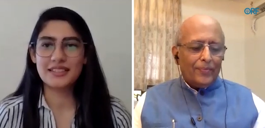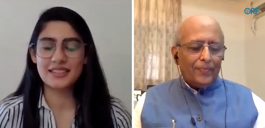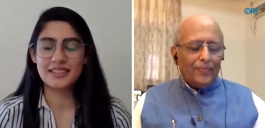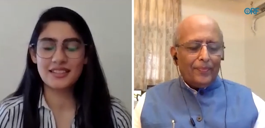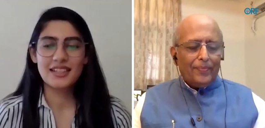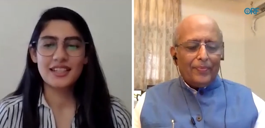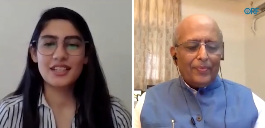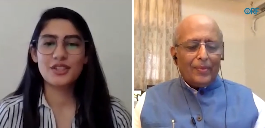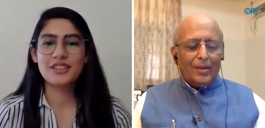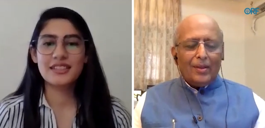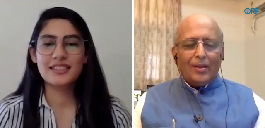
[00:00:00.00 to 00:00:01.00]
Speaker 1: in, sir.
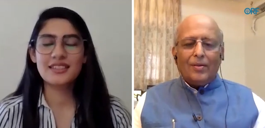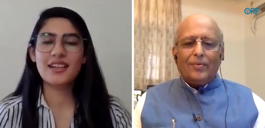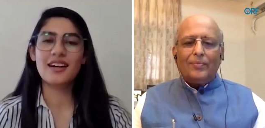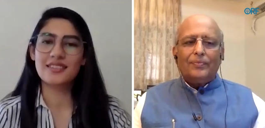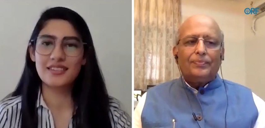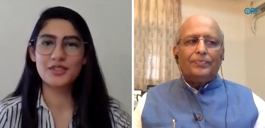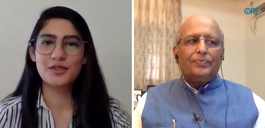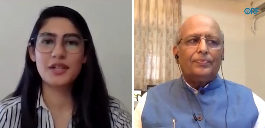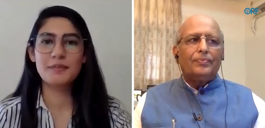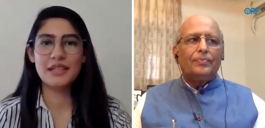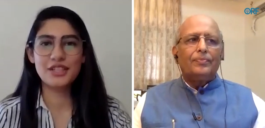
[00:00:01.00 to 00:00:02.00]
In your recent article, you
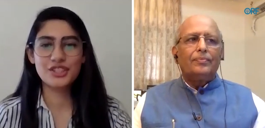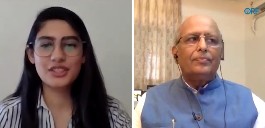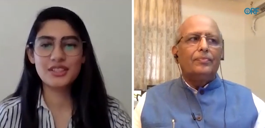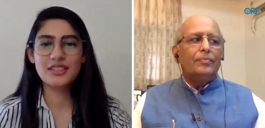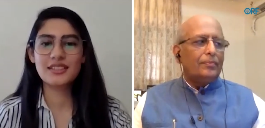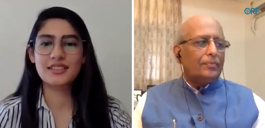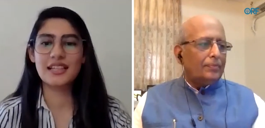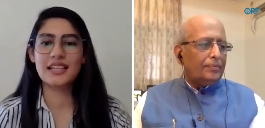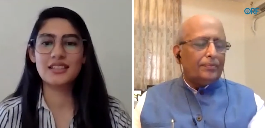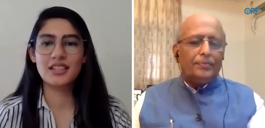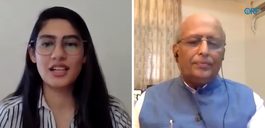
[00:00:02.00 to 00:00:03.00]
had mentioned
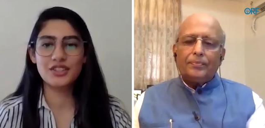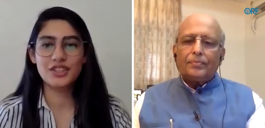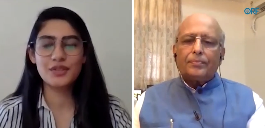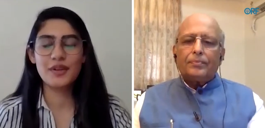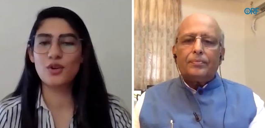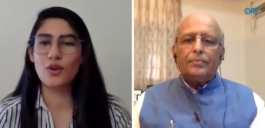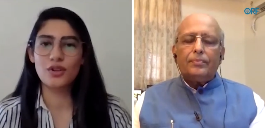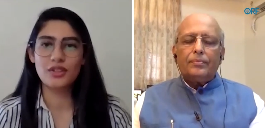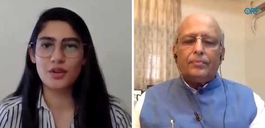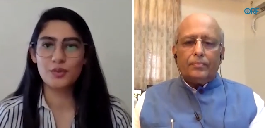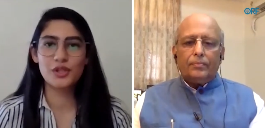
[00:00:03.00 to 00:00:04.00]
that the countrywide
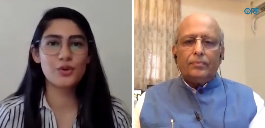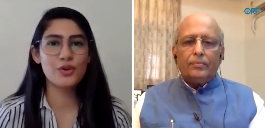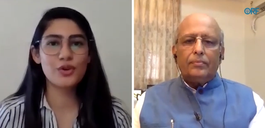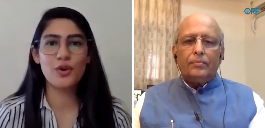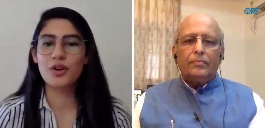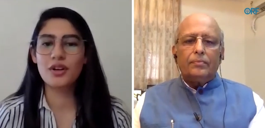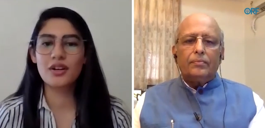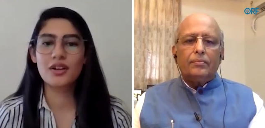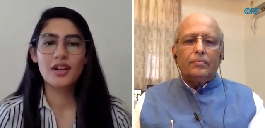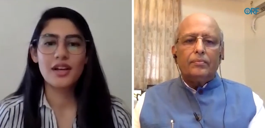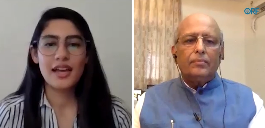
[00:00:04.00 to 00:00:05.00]
lockdown will no
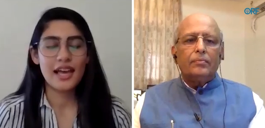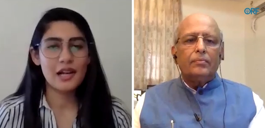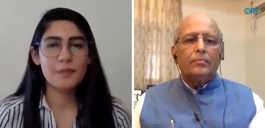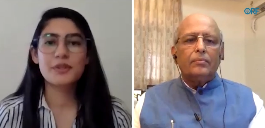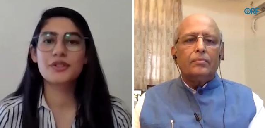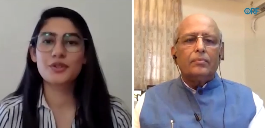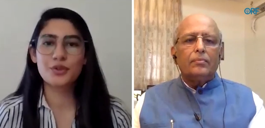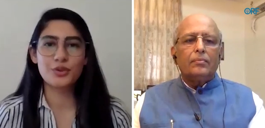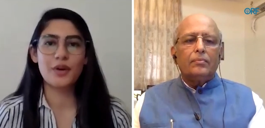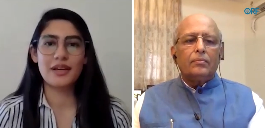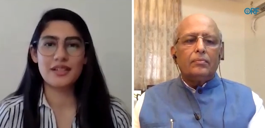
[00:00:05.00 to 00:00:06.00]
longer help in the
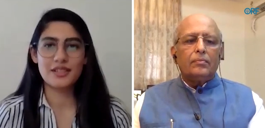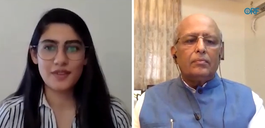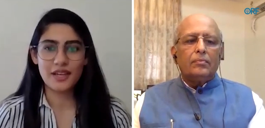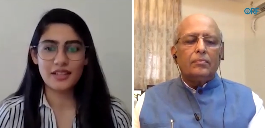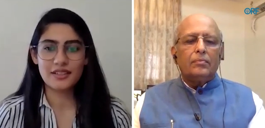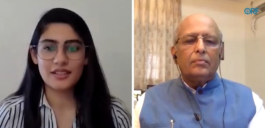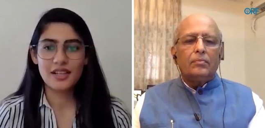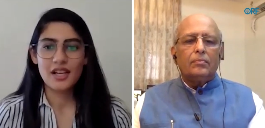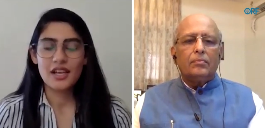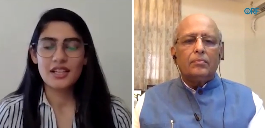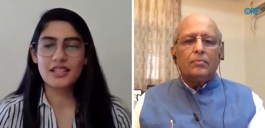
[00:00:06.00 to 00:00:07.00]
coronavirus fight.
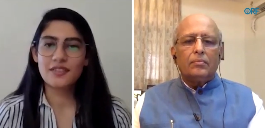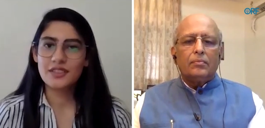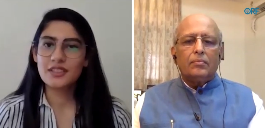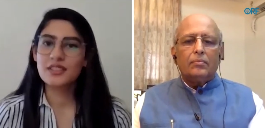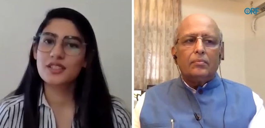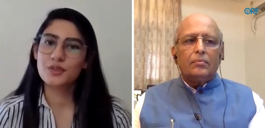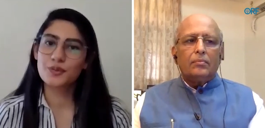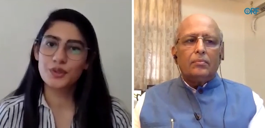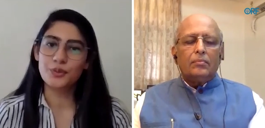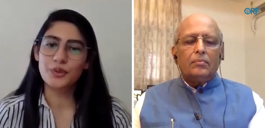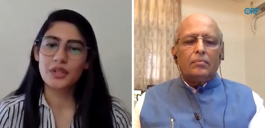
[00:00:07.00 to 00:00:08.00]
Given this
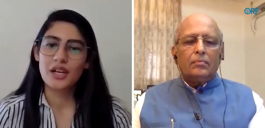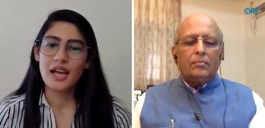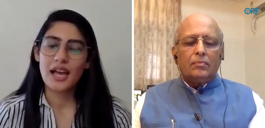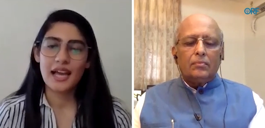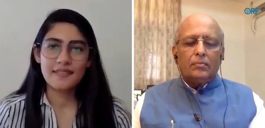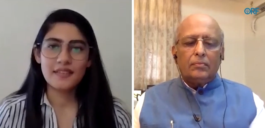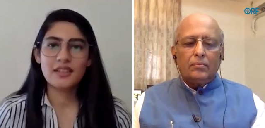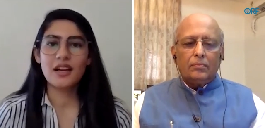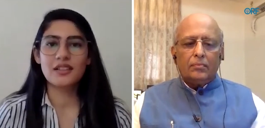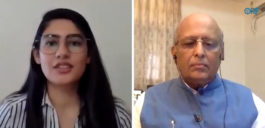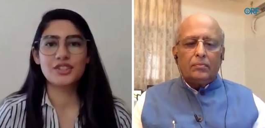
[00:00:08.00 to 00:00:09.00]
view and the
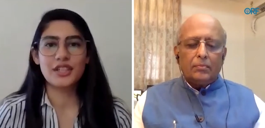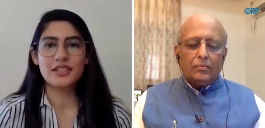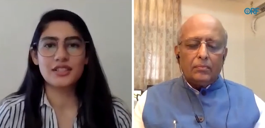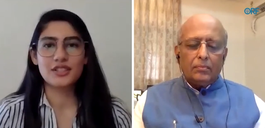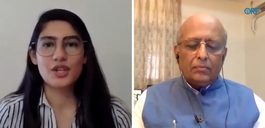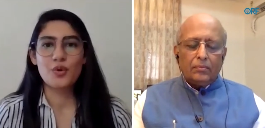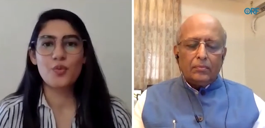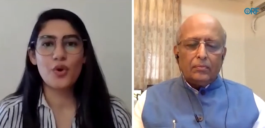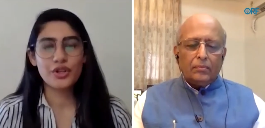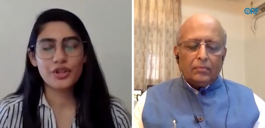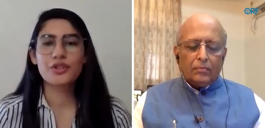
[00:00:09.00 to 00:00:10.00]
current trends,
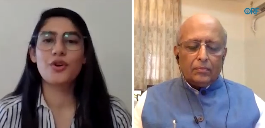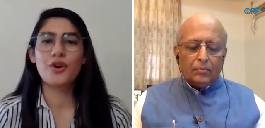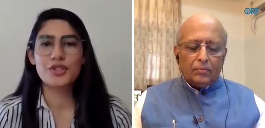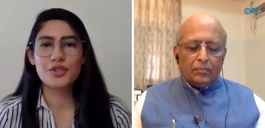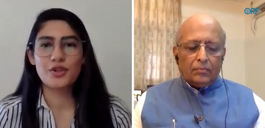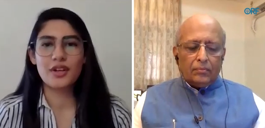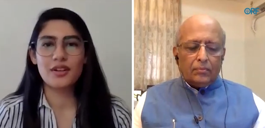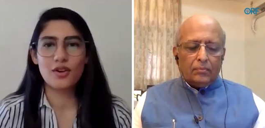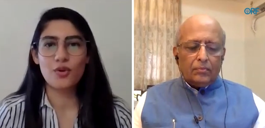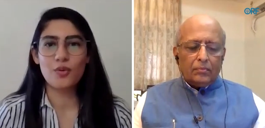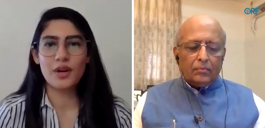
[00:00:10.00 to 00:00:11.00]
what are your thoughts on
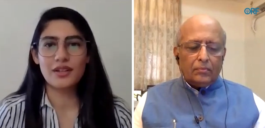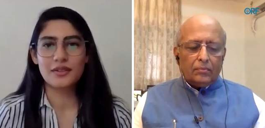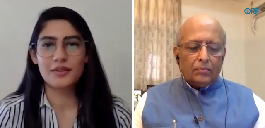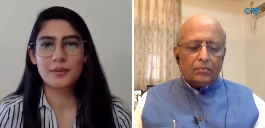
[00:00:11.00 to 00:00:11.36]
Unlock 1?